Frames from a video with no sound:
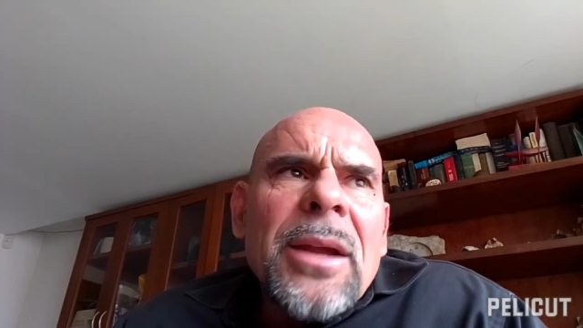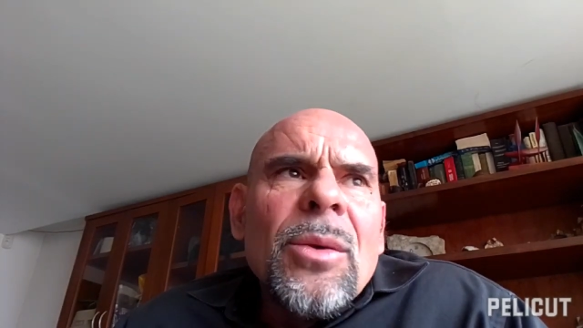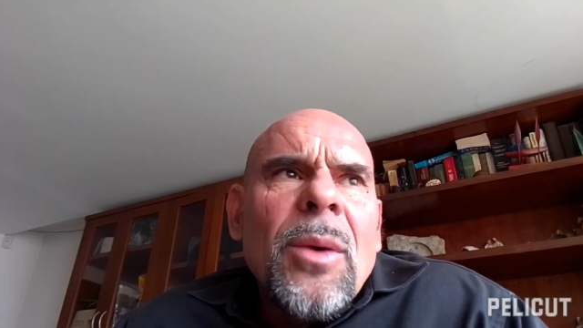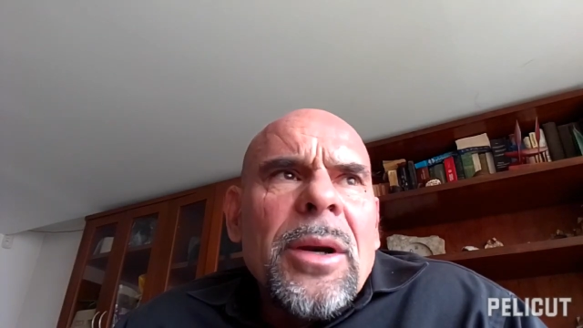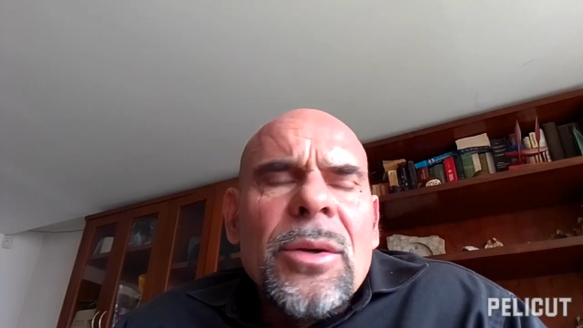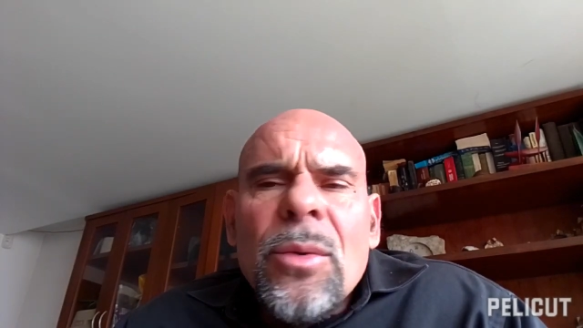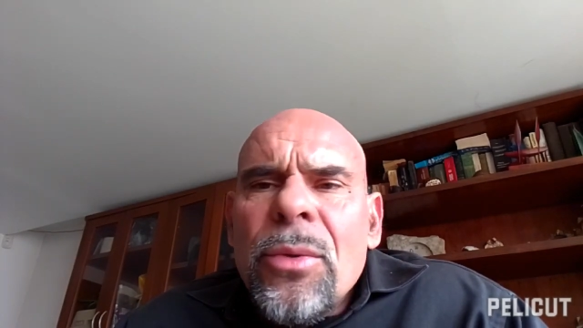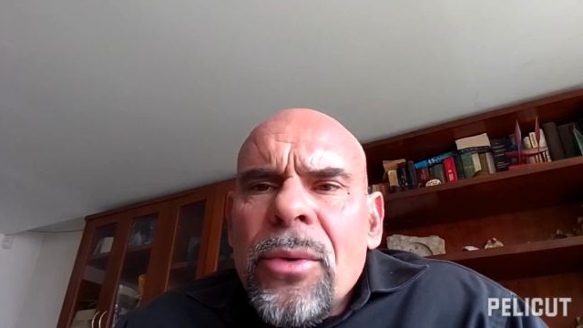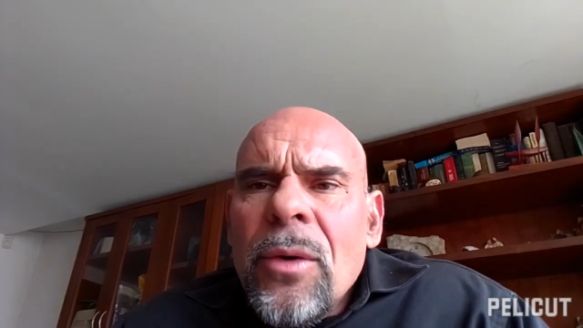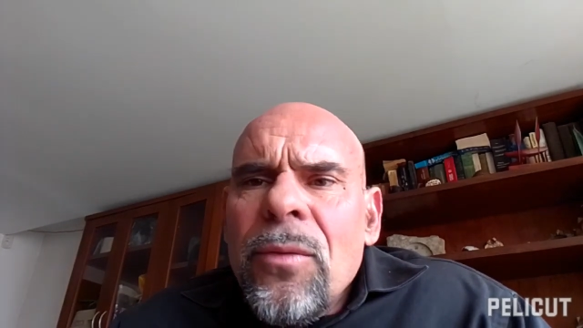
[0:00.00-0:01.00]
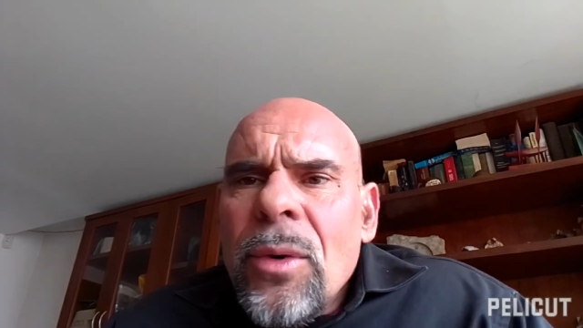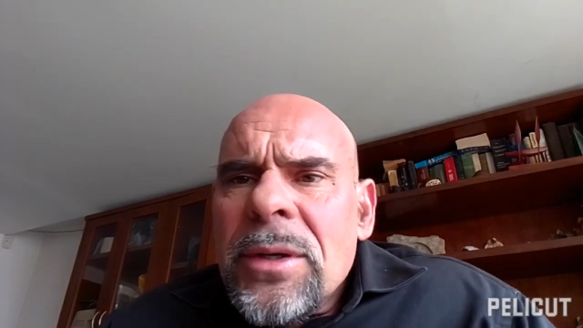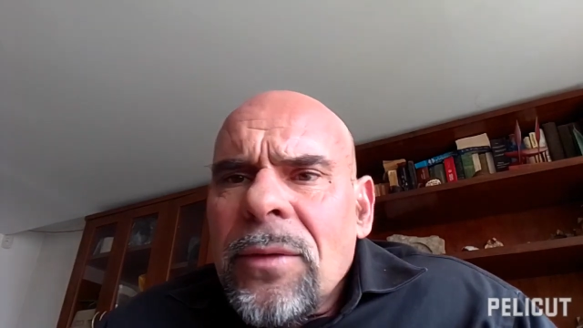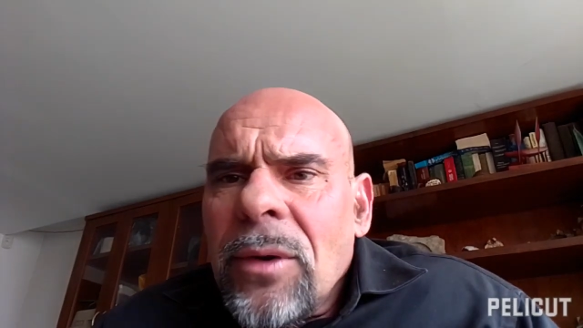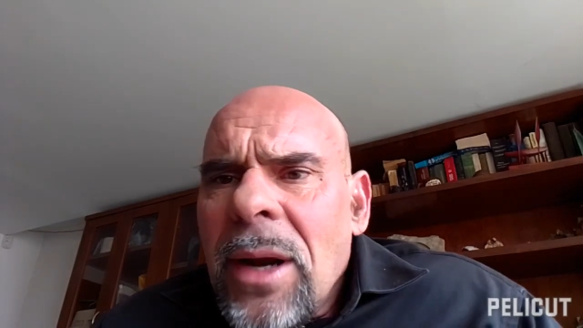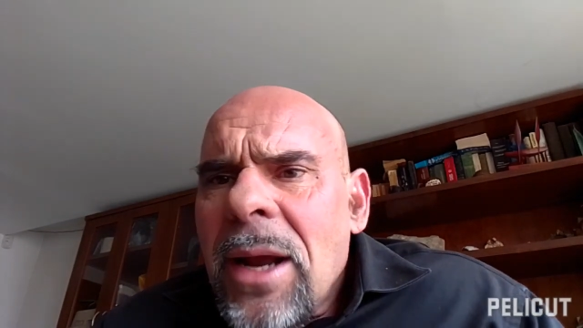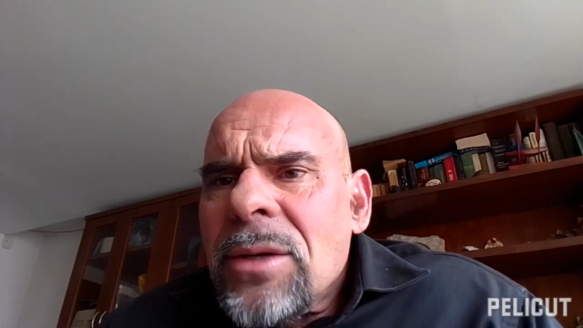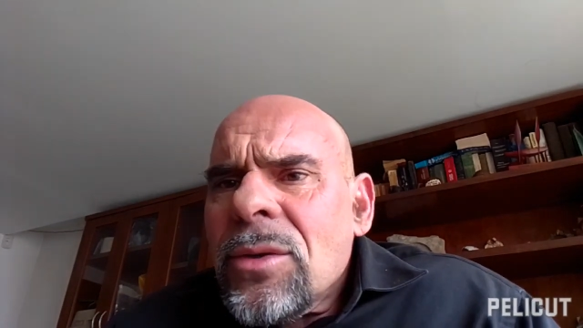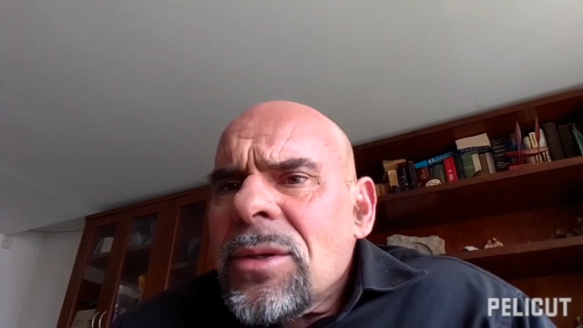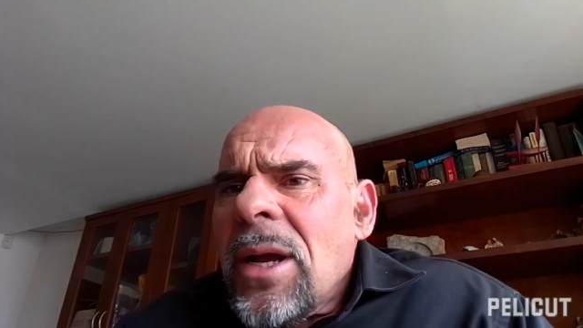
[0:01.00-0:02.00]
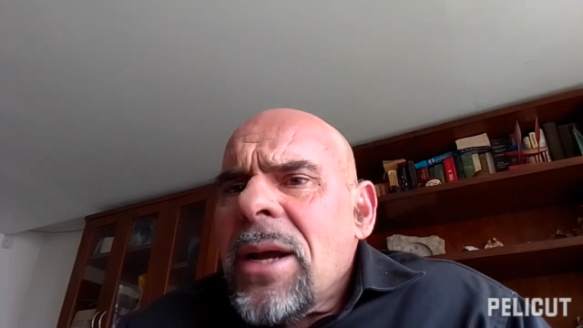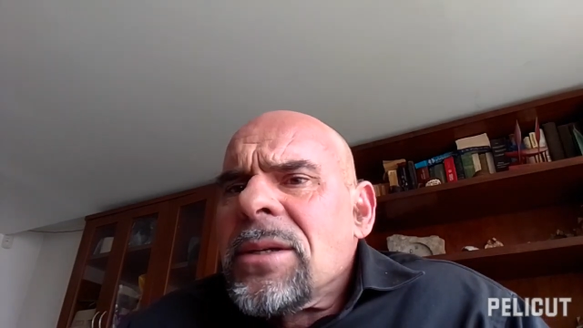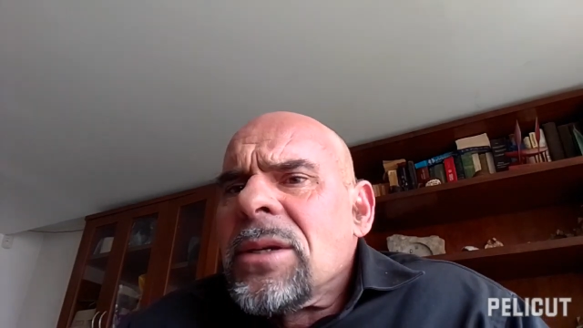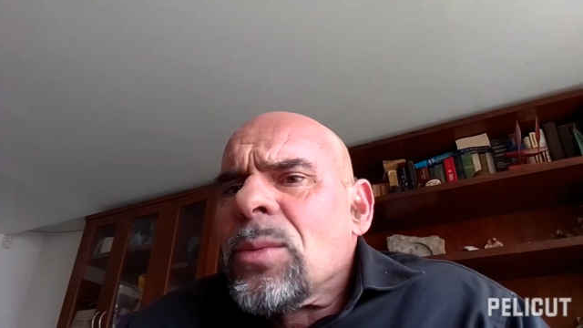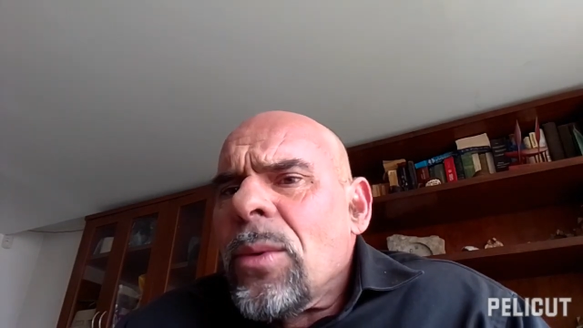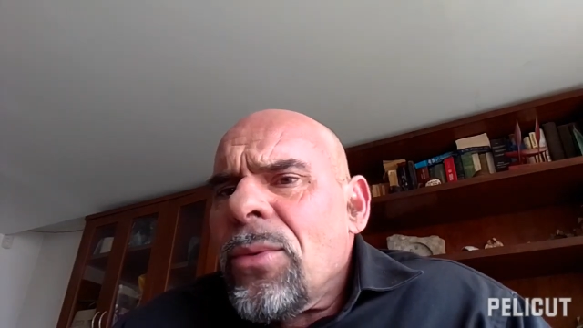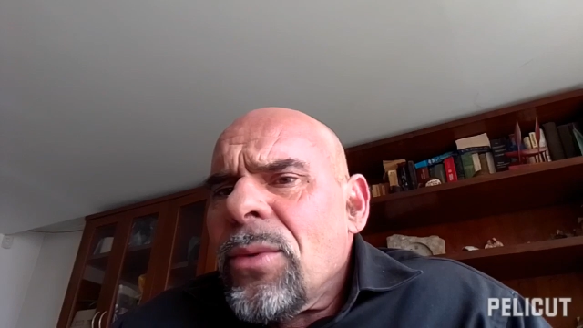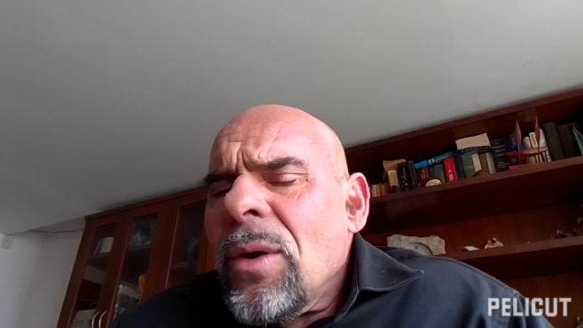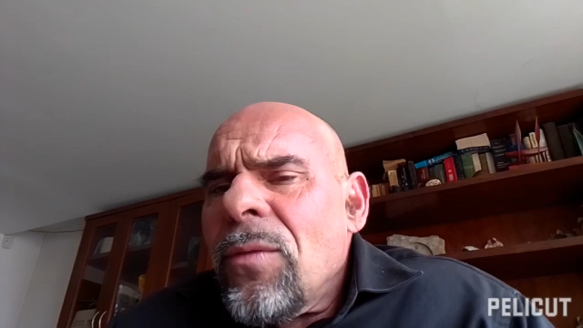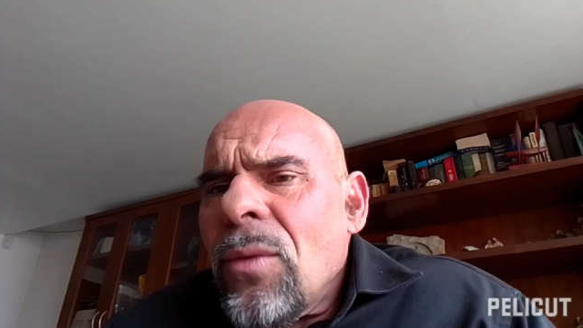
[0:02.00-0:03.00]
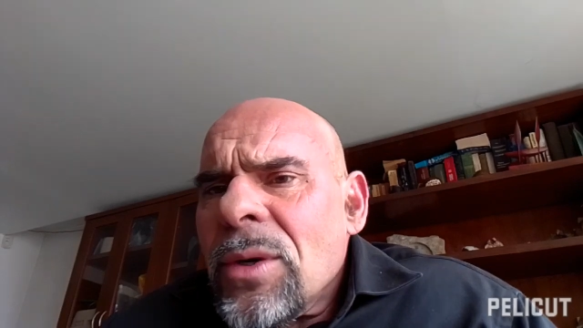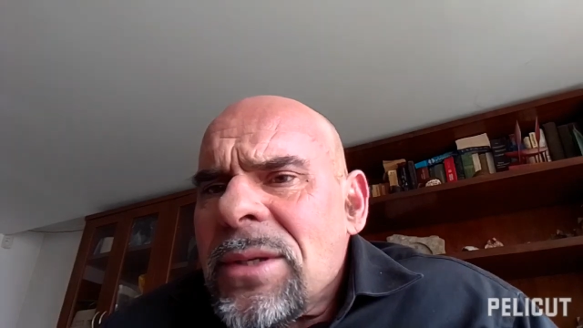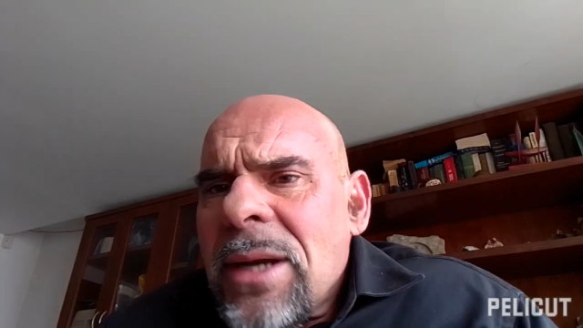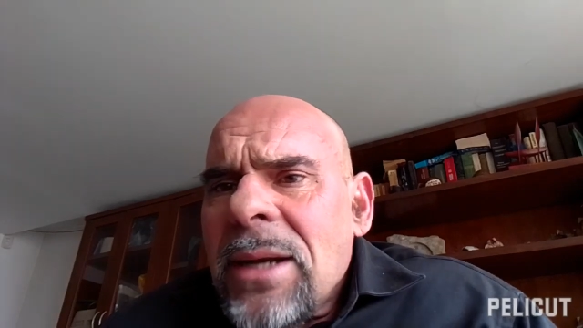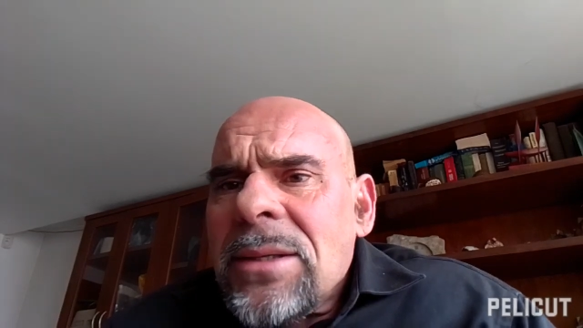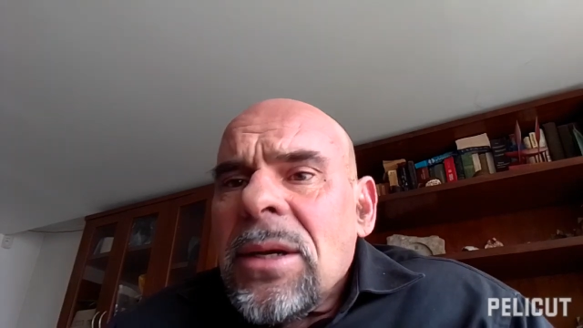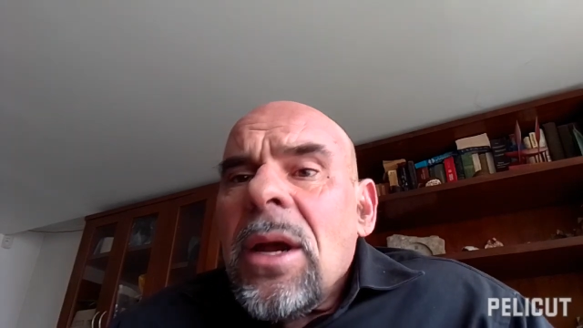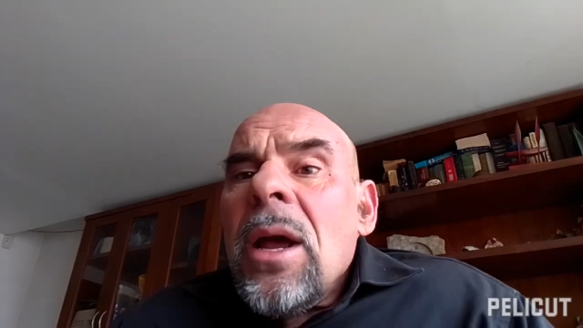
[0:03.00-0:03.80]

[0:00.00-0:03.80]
you want to do 3 or 4 different exercises with 3 or 4 sets.